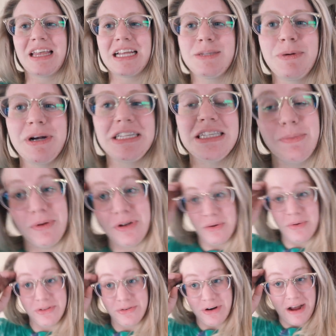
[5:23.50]
That's pretty
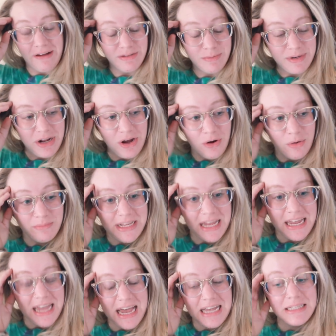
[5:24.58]
typical with Craftsman homes,
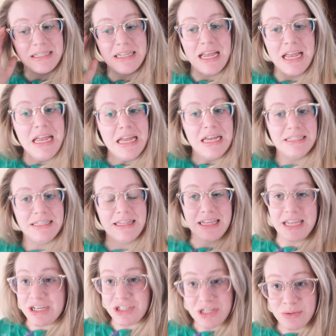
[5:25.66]
I guess, is that the
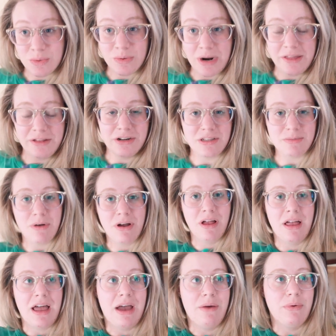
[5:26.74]
kitchens were rather
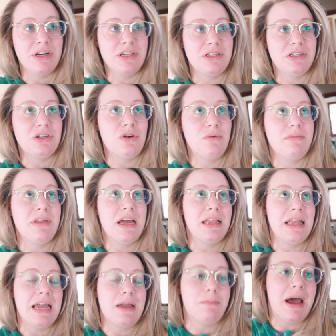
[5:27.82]
small. I would assume that
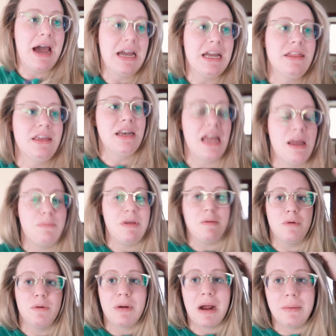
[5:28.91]
like back in the day,
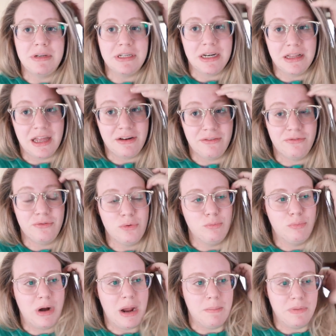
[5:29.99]
people probably did a lot of
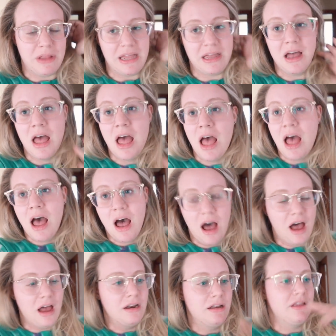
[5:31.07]
food prep like
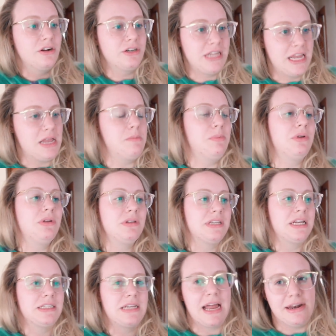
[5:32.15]
on their tables,
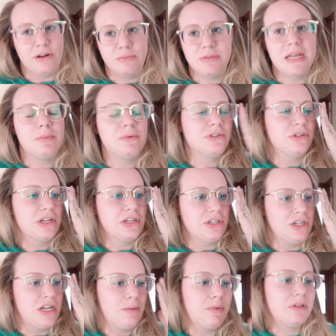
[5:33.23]
like dining room tables or kitchen
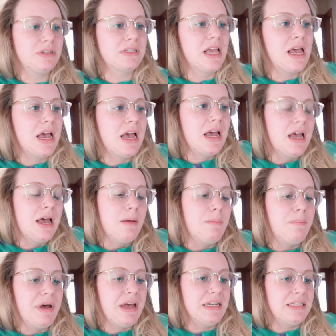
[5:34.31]
tables.
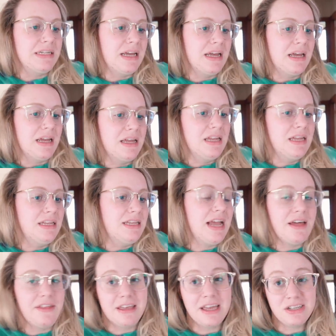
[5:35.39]
But
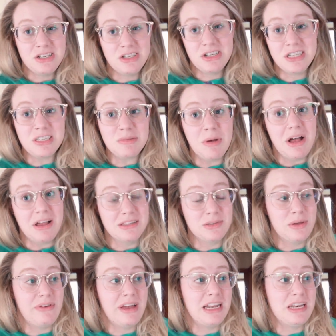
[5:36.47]
yeah, the kitchen's just small,
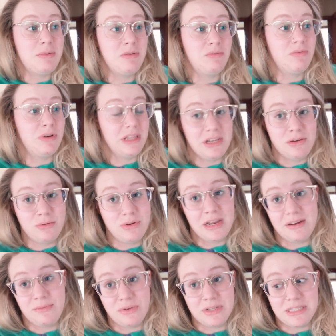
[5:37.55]
so I've had to be really
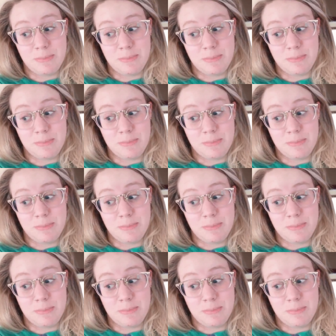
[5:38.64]
creative with